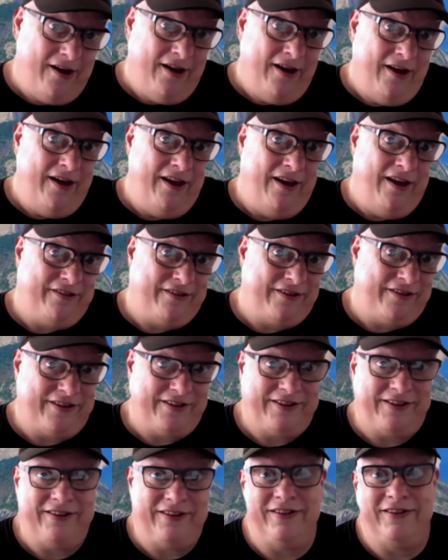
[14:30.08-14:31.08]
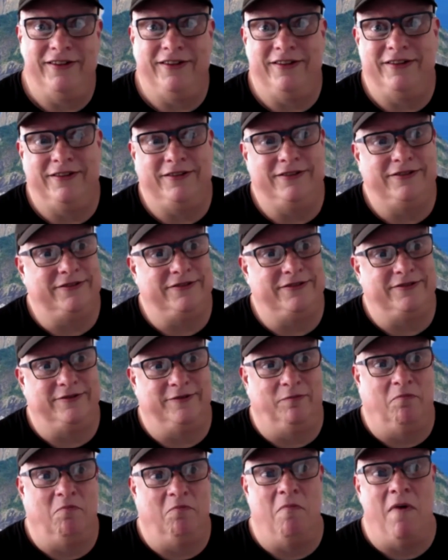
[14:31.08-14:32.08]
It's
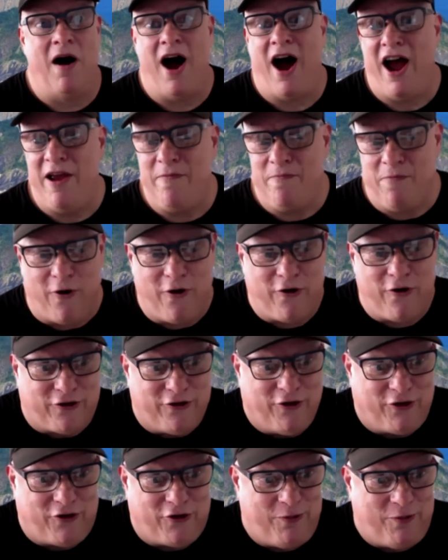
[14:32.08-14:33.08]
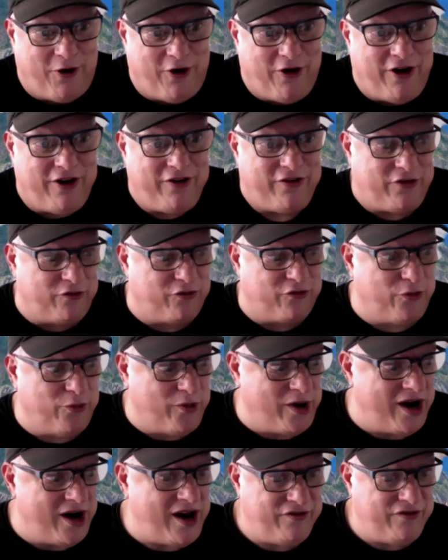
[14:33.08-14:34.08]
my personal experience, and from
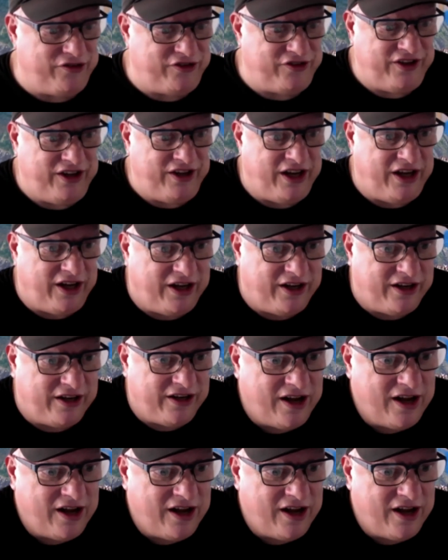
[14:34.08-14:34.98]
what yeah. I've seen,